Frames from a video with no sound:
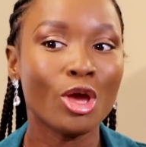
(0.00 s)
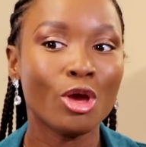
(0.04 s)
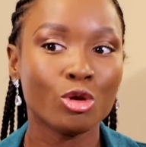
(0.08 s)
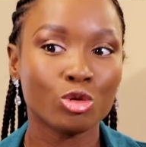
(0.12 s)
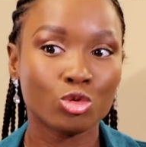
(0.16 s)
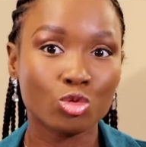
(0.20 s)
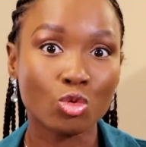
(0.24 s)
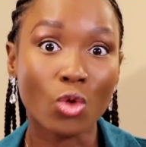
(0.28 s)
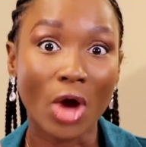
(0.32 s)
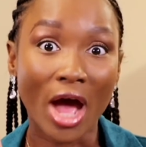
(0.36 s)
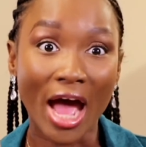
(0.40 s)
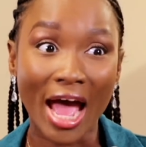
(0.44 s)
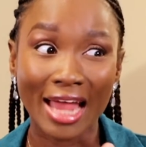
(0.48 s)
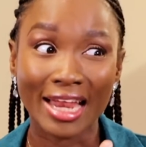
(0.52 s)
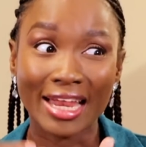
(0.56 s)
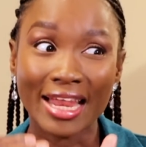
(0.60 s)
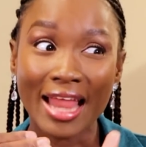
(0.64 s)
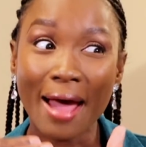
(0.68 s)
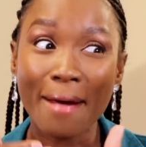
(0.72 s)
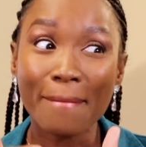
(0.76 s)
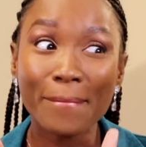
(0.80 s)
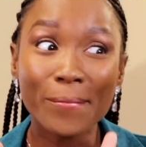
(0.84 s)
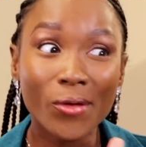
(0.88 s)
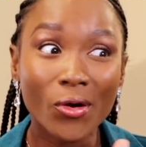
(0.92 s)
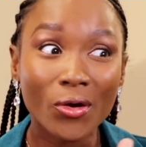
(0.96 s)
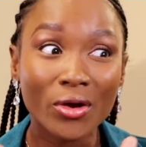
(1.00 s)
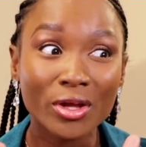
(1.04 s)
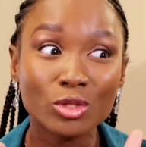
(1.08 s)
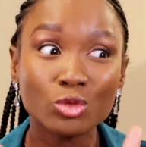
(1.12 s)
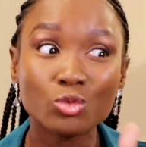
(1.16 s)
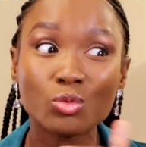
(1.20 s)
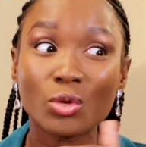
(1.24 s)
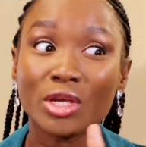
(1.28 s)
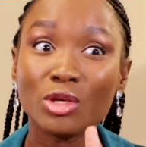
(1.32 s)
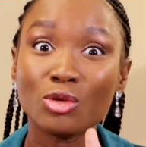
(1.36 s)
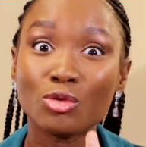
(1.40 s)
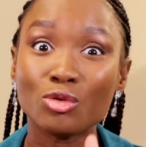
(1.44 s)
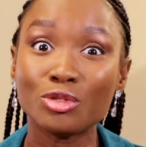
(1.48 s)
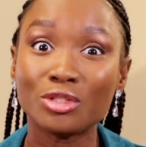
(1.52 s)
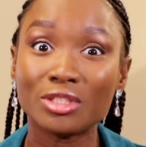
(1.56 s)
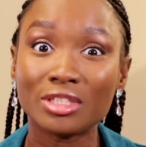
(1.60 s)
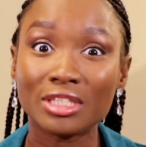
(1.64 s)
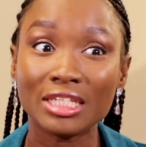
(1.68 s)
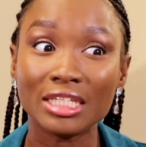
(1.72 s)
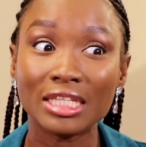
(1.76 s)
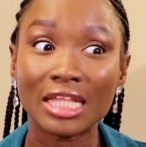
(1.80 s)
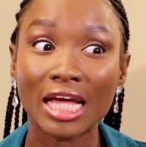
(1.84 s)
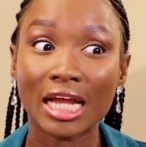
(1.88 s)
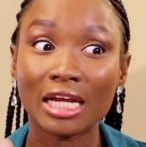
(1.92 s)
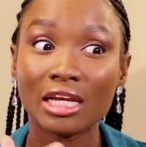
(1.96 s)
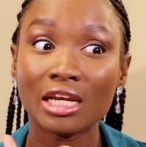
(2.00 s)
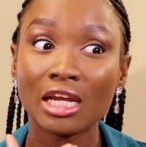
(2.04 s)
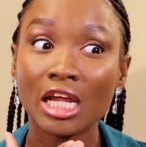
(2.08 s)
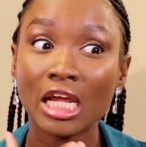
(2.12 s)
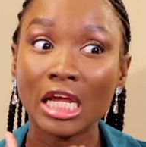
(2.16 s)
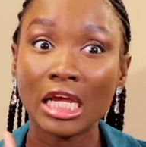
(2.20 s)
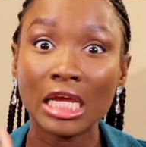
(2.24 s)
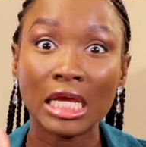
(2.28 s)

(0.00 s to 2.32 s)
So at that point, when you see that